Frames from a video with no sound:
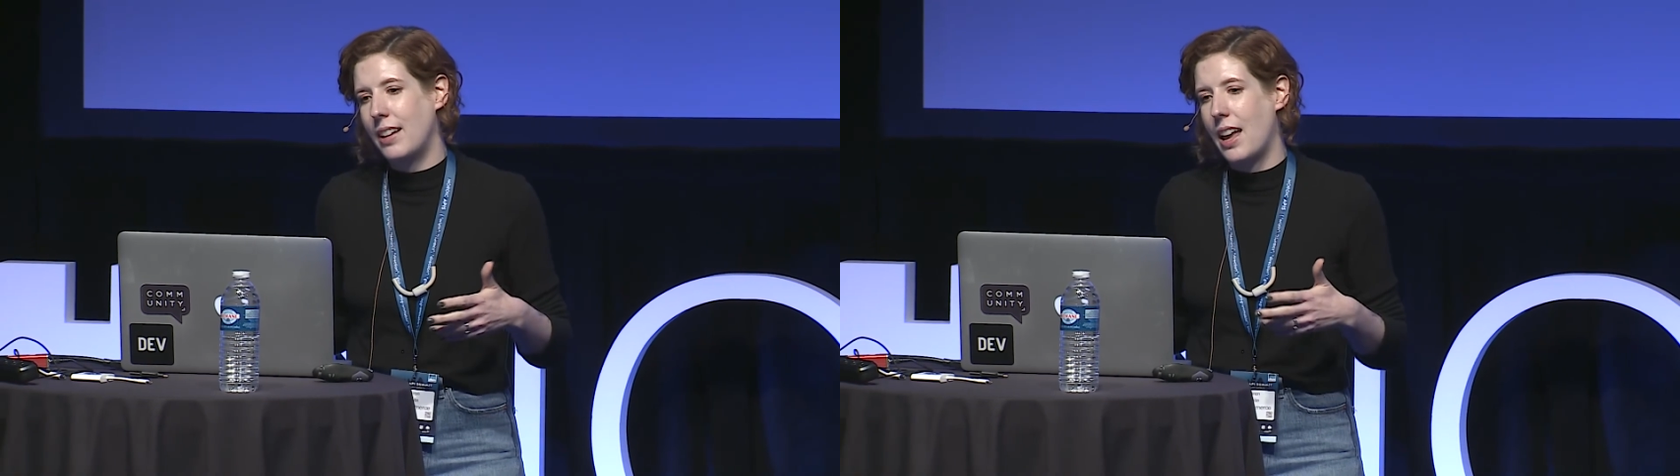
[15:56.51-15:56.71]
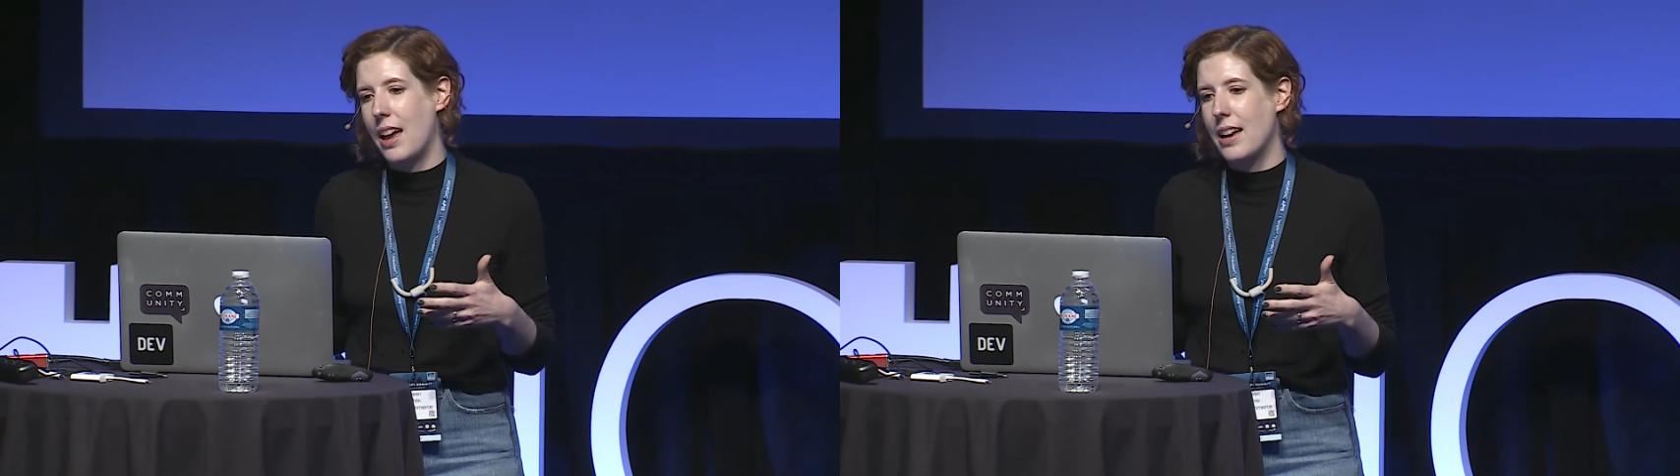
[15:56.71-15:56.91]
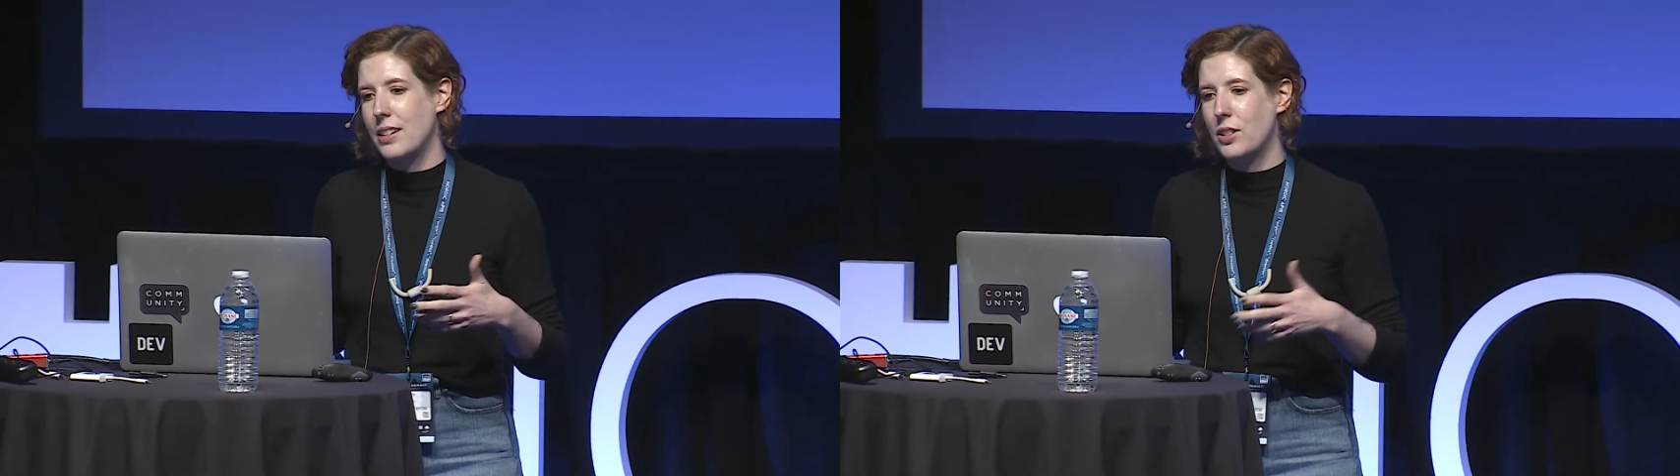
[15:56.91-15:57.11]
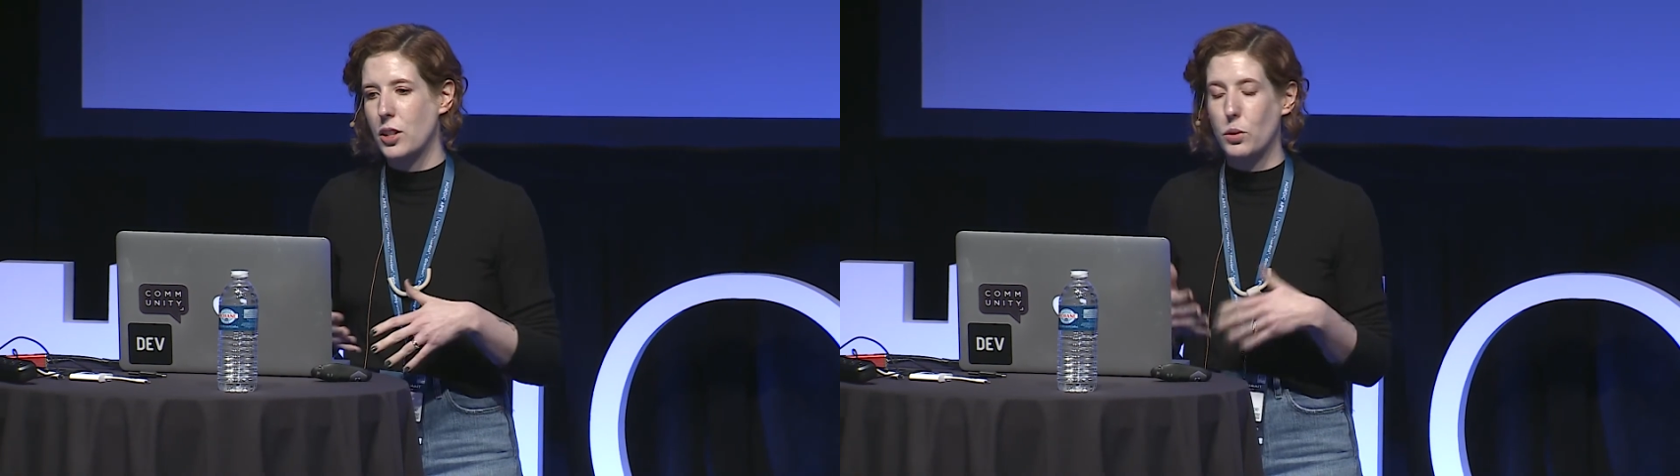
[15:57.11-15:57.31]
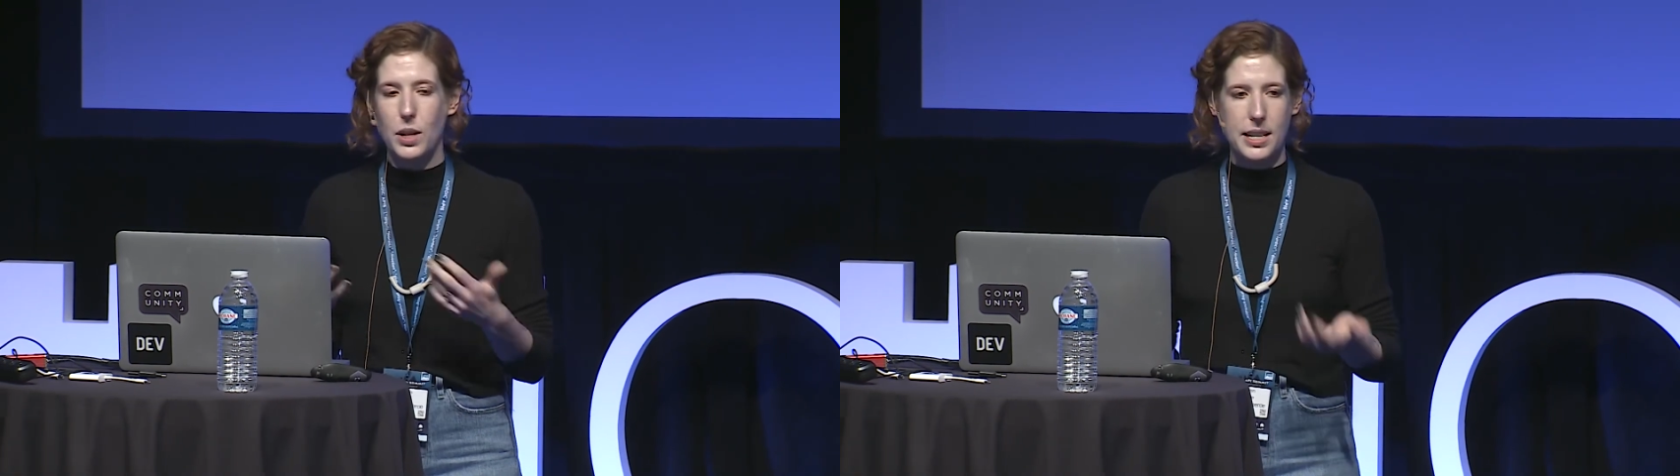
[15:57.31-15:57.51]
And
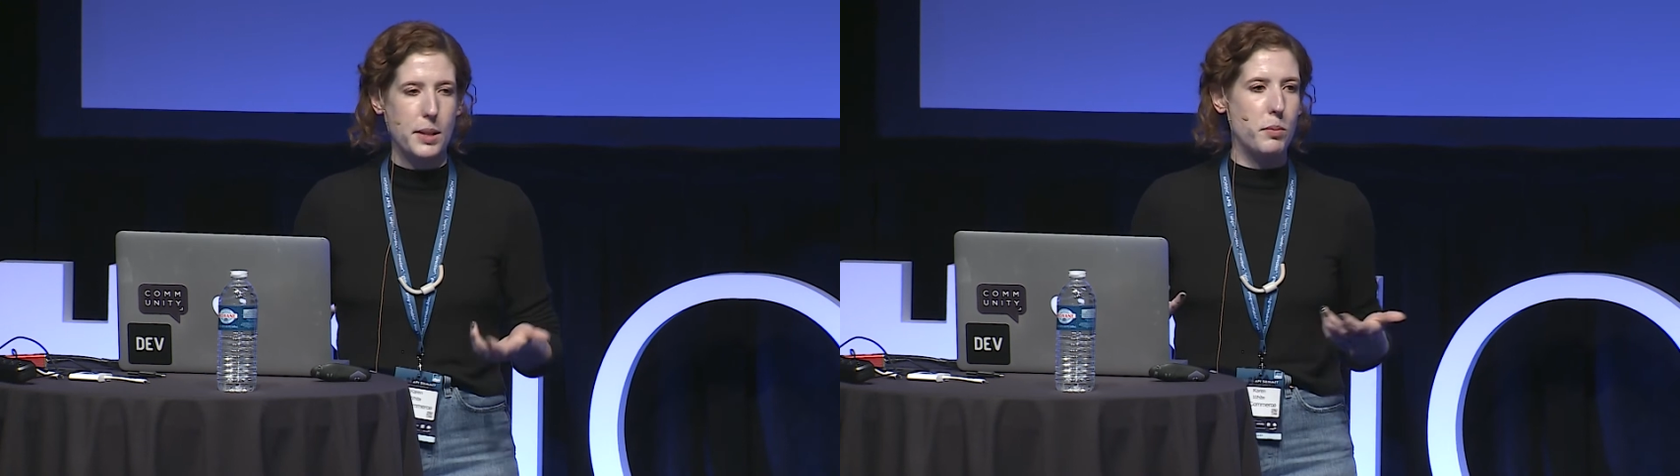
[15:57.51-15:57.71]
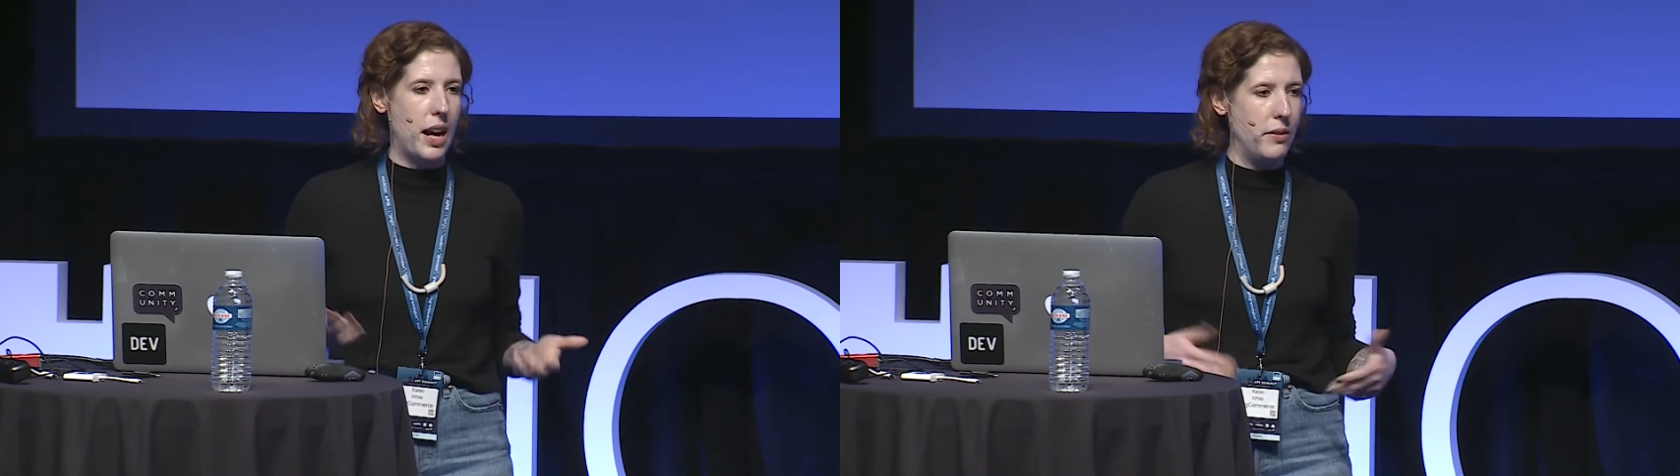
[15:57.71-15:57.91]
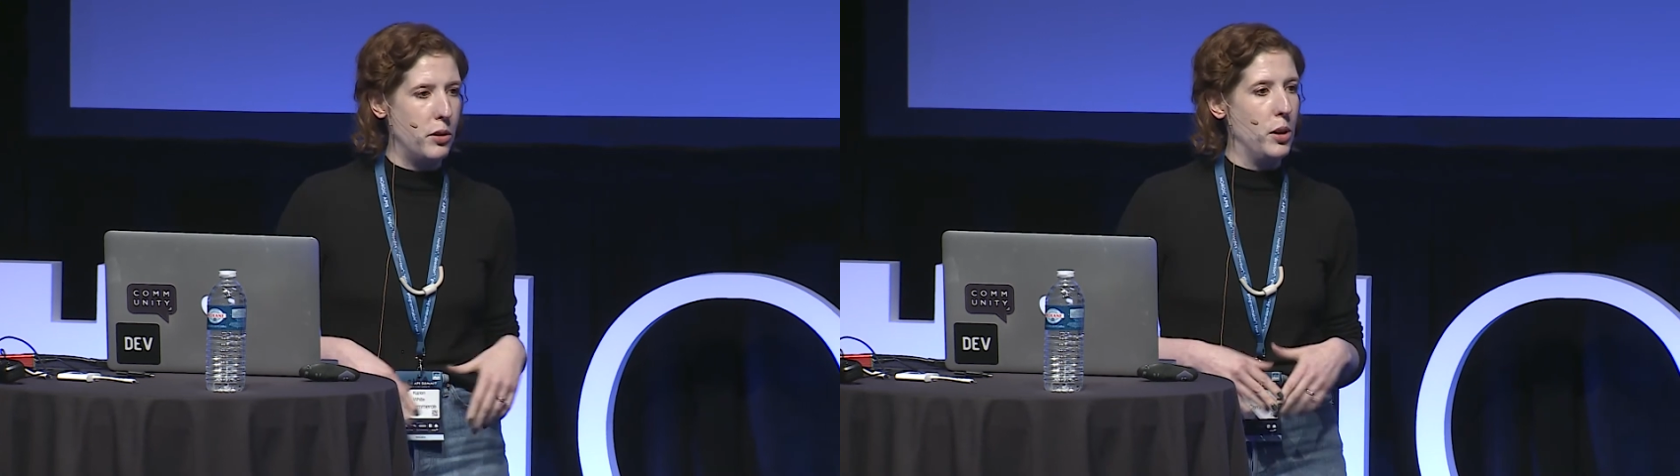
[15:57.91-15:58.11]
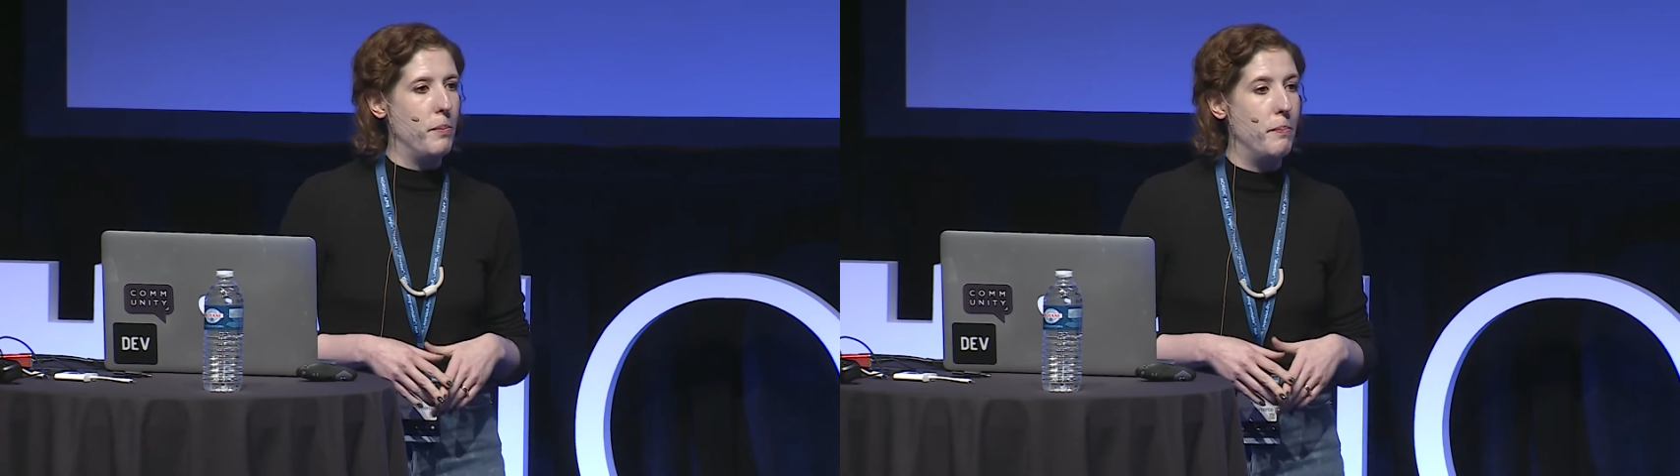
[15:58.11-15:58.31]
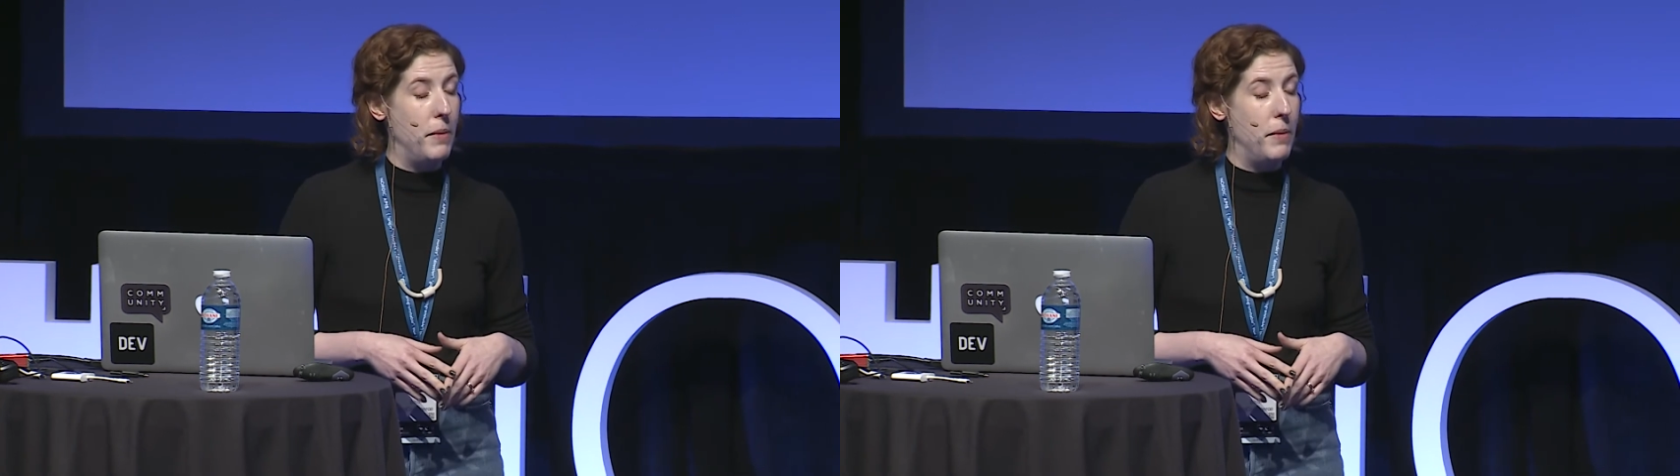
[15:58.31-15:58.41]
could we as a platform